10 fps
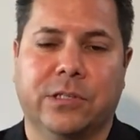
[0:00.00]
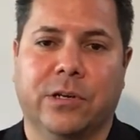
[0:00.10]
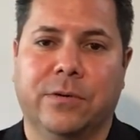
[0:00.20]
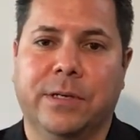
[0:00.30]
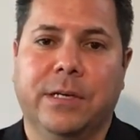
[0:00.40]

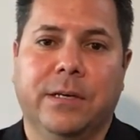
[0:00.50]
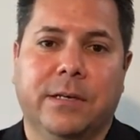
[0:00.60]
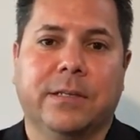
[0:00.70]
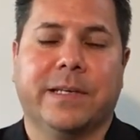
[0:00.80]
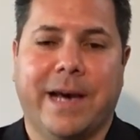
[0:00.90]
So
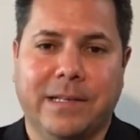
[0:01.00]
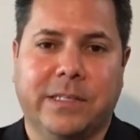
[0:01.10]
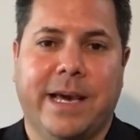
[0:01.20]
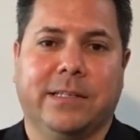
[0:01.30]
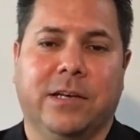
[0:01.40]

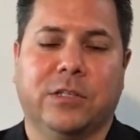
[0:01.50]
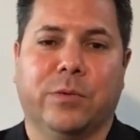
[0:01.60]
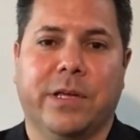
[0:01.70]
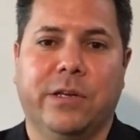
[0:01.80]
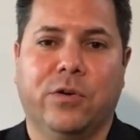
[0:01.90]
contact us
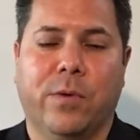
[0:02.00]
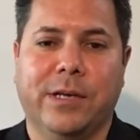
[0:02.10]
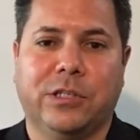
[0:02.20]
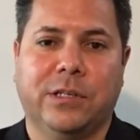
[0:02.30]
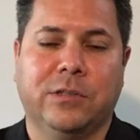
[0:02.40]
with any
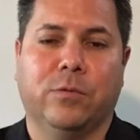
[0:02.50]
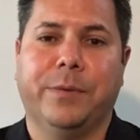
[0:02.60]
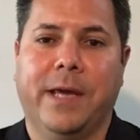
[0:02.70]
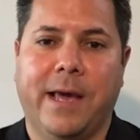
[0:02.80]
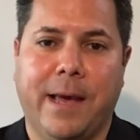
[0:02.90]
questions. We'll
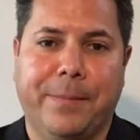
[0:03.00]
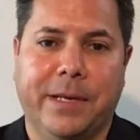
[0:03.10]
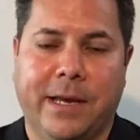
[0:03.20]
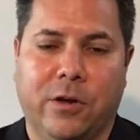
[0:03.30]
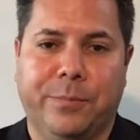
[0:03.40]
be happy
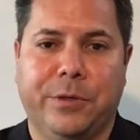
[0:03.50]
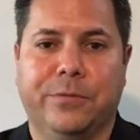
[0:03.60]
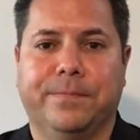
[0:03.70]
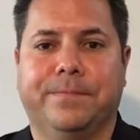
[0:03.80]
to help you.